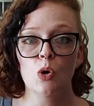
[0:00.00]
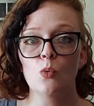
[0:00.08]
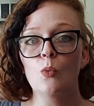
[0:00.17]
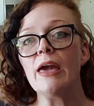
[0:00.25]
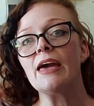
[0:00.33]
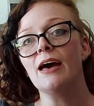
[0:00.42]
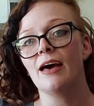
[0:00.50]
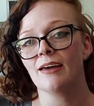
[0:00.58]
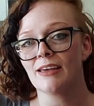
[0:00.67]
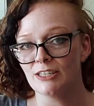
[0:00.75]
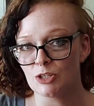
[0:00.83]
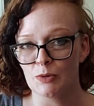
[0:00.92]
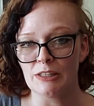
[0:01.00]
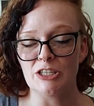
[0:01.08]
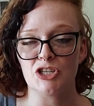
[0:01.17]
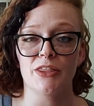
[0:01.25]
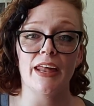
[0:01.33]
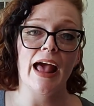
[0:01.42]
Wicca is a
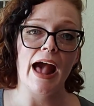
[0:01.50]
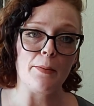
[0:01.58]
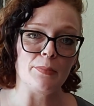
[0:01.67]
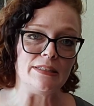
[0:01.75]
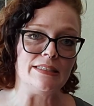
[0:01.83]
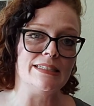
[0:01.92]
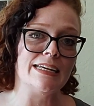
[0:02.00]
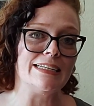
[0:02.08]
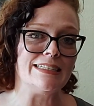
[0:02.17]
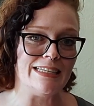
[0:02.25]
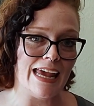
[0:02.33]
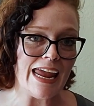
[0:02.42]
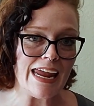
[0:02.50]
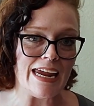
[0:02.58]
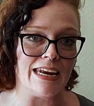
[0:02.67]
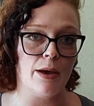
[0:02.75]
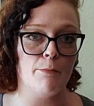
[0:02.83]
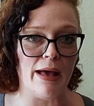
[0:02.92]
religion that happens to
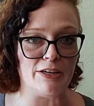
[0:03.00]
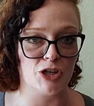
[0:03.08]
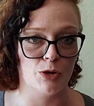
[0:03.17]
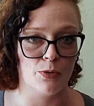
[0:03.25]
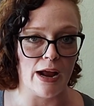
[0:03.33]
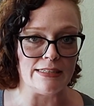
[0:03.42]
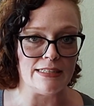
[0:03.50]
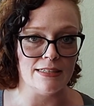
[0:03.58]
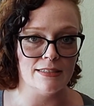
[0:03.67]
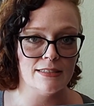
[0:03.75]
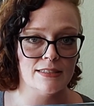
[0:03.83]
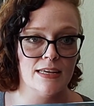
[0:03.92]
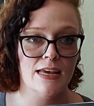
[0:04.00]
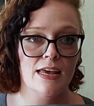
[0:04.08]
contain magical practice.